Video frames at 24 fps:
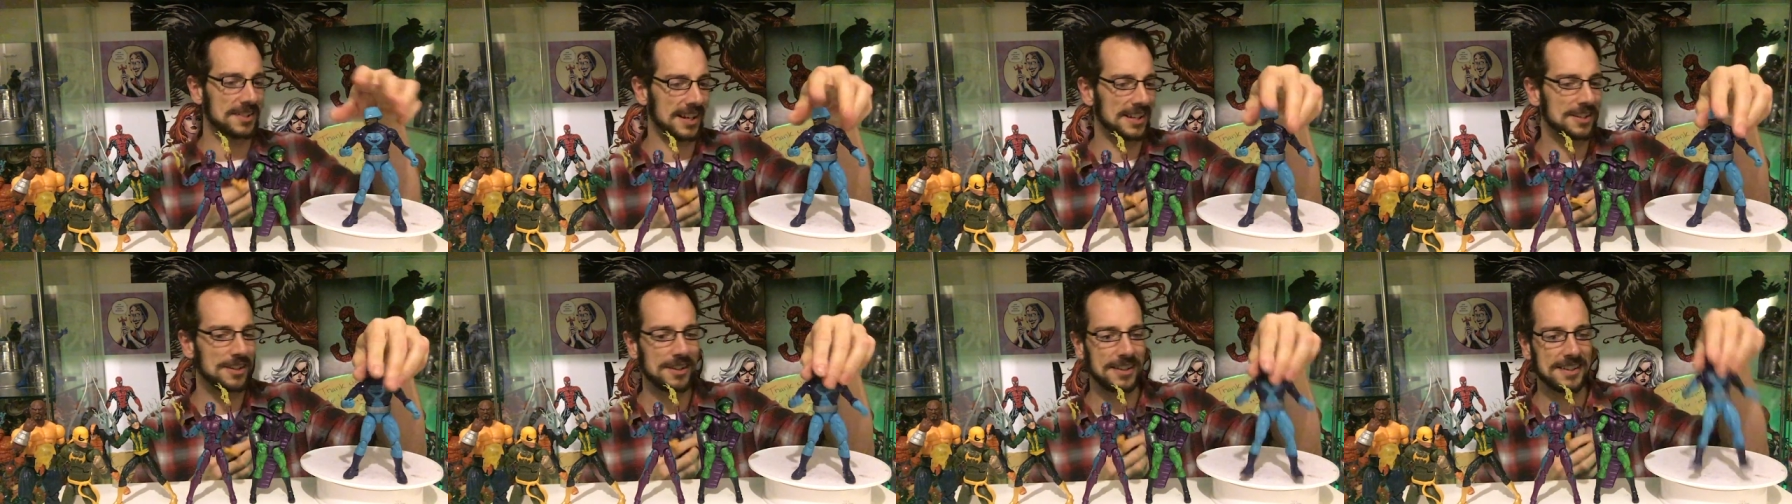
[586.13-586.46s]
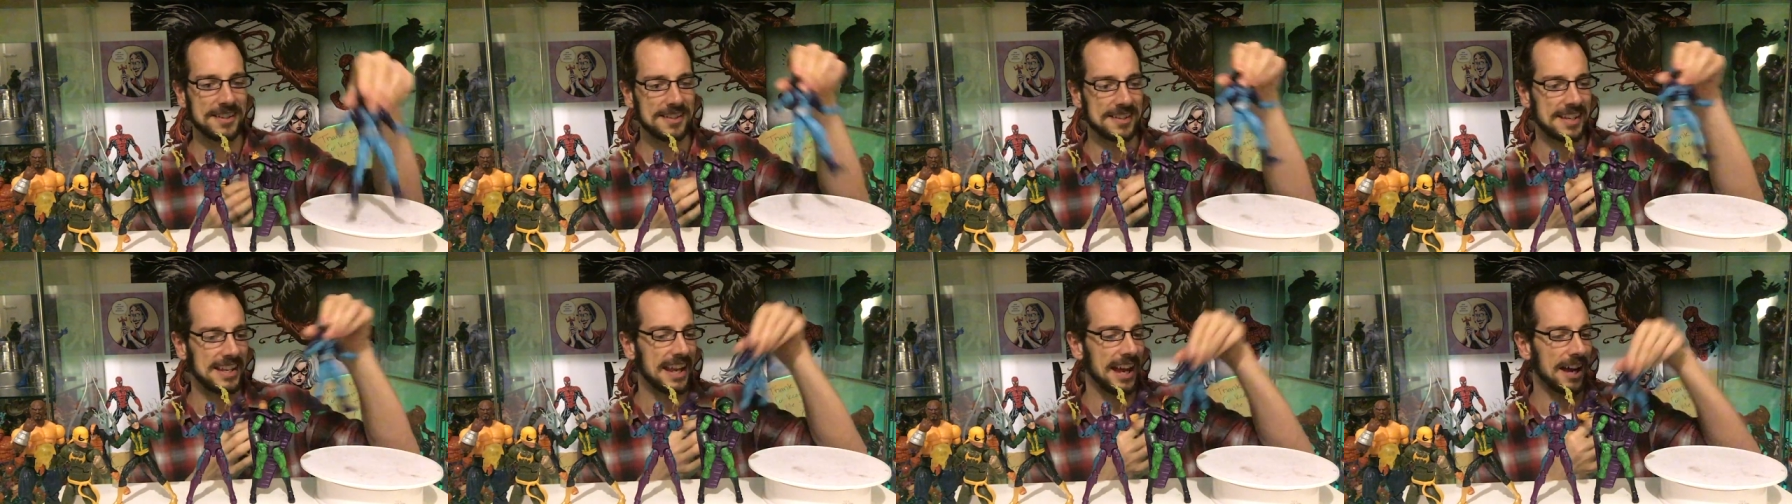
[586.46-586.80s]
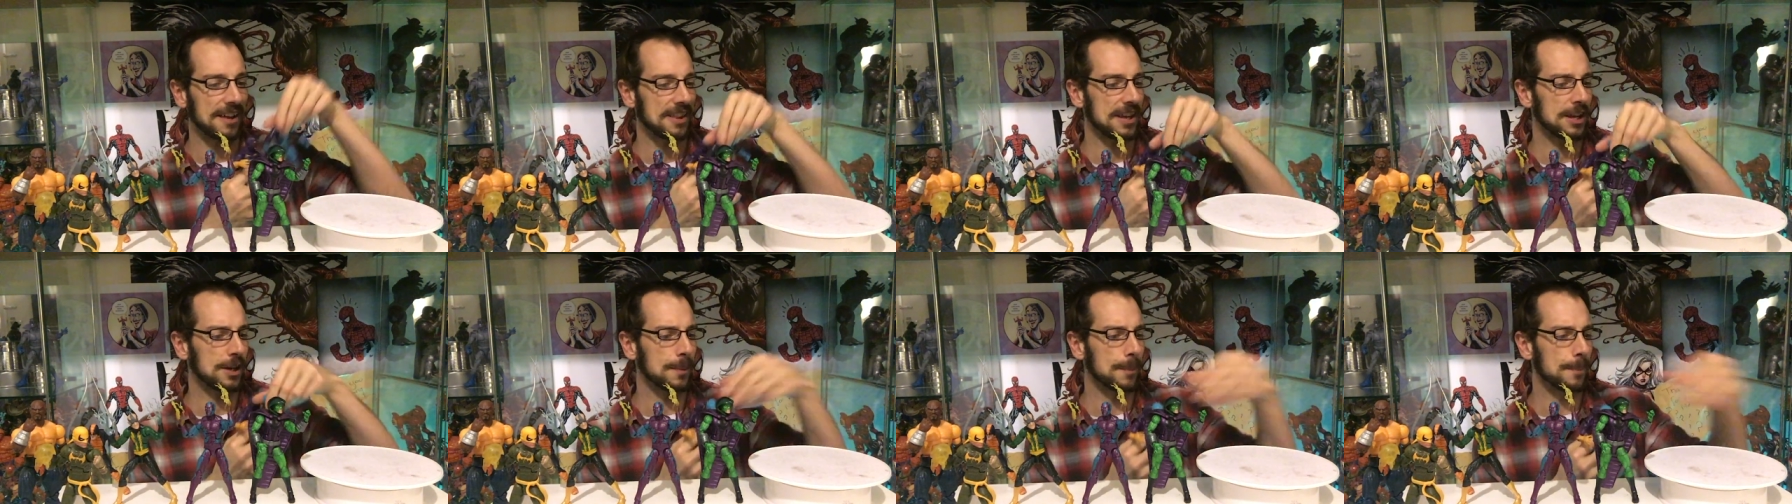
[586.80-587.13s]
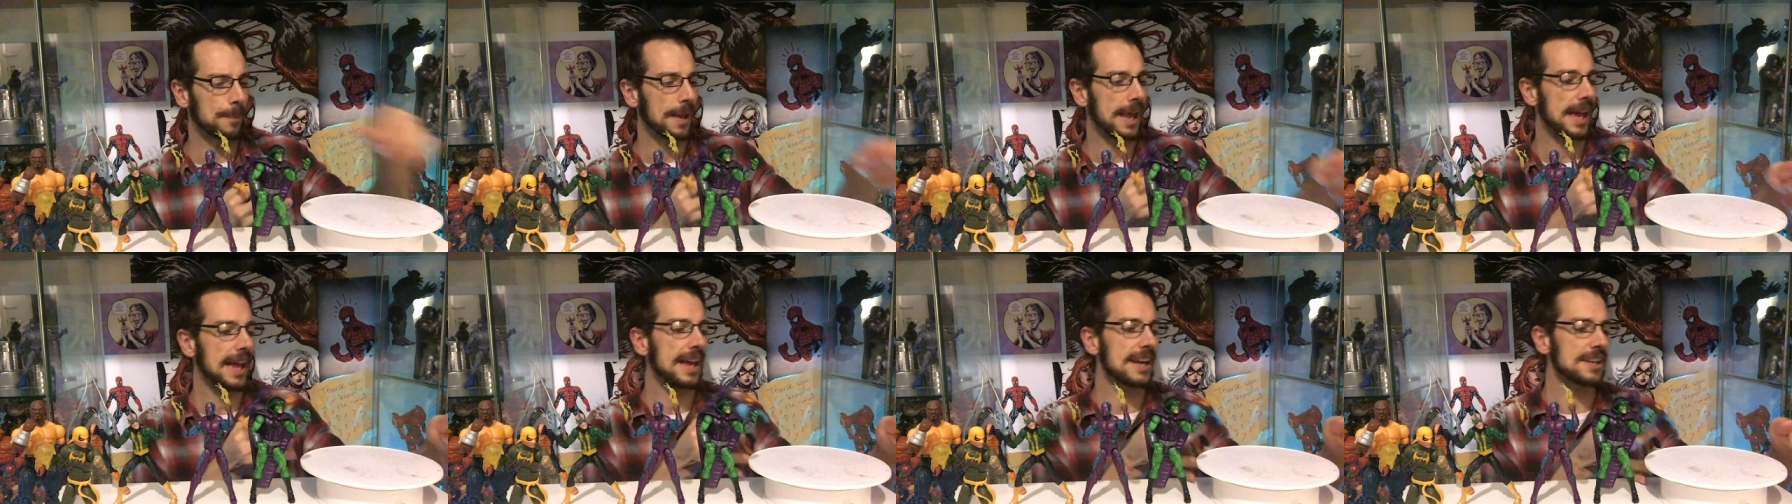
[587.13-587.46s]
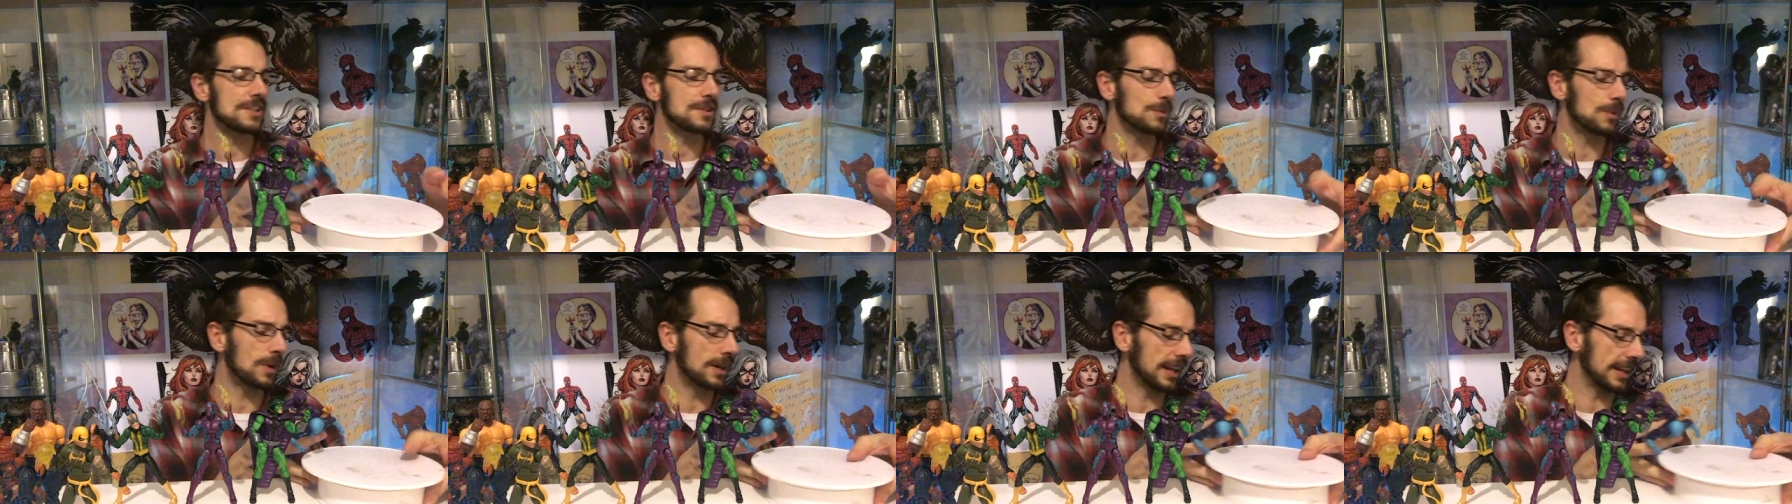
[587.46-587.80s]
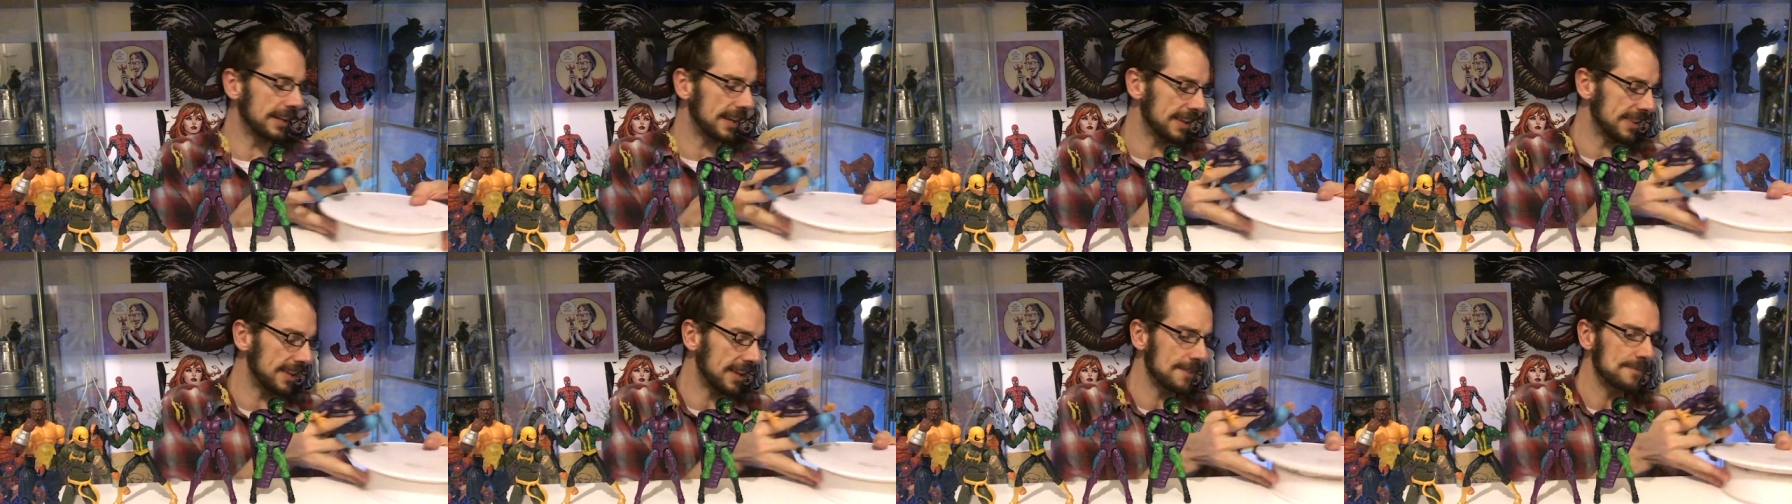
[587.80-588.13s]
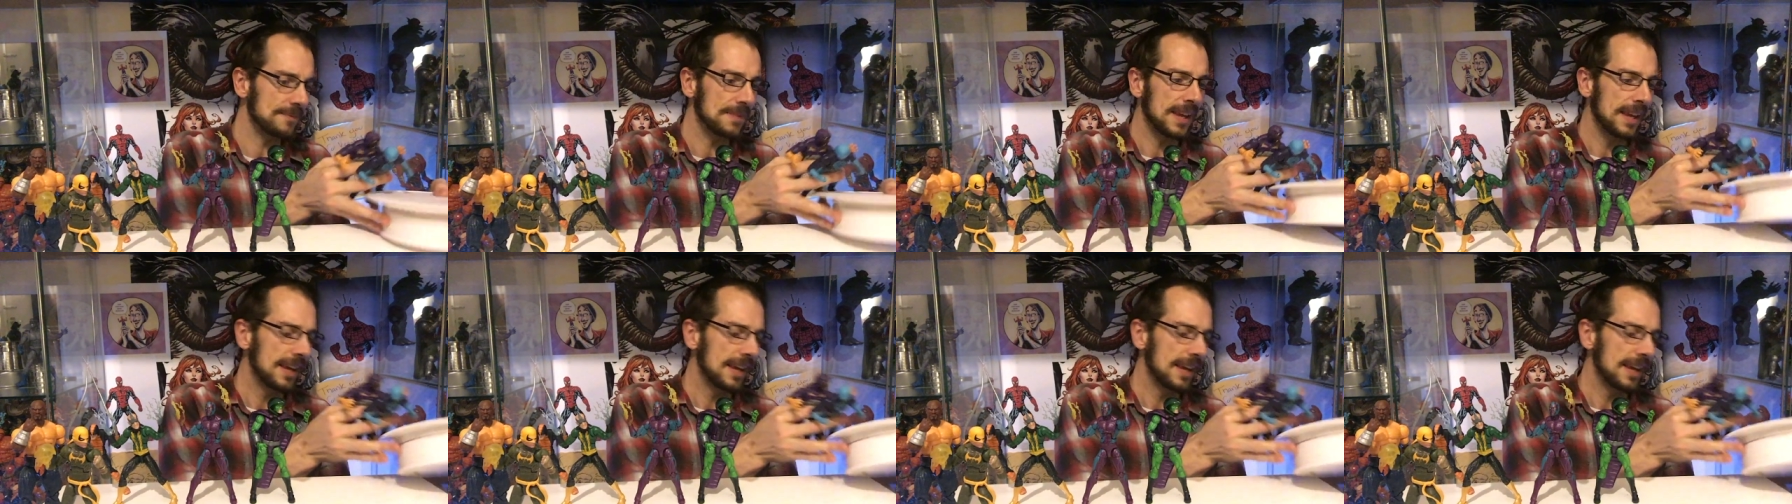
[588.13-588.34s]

and you can see how they compare to one another.